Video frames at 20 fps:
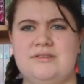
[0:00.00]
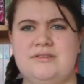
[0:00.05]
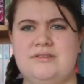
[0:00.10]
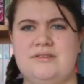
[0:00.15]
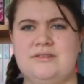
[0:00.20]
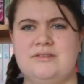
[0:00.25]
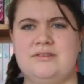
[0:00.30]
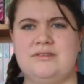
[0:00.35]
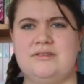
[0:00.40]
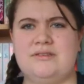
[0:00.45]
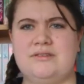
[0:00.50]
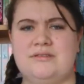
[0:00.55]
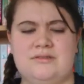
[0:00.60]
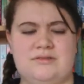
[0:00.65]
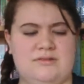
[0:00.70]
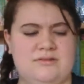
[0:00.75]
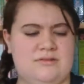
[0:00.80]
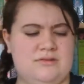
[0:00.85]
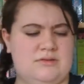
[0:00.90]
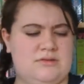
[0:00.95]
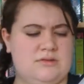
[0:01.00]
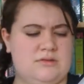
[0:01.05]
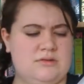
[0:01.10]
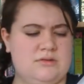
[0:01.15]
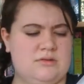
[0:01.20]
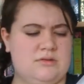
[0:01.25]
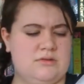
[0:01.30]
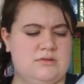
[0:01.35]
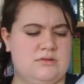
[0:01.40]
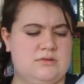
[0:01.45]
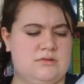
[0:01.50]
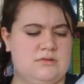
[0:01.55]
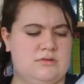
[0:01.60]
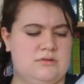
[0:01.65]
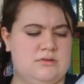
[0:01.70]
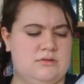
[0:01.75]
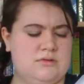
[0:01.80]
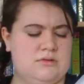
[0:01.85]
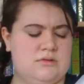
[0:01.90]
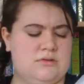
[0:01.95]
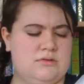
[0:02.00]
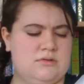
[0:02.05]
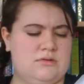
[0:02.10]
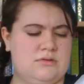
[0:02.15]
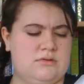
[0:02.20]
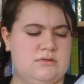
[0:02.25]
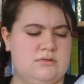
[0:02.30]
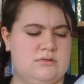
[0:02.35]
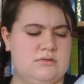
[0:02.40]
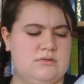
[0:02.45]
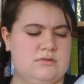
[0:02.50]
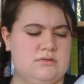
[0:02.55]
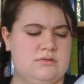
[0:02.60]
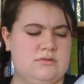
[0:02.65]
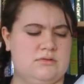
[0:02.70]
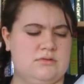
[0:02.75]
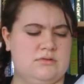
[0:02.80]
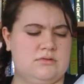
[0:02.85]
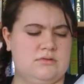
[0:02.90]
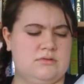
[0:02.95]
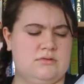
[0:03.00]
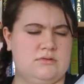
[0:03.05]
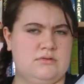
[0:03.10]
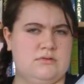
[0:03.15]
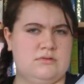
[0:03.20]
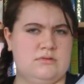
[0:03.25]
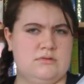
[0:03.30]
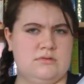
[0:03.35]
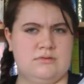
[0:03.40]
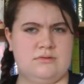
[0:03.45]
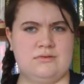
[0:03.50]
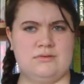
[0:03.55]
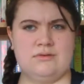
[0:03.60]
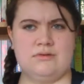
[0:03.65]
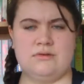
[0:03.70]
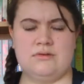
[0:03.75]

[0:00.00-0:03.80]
(no one is talking)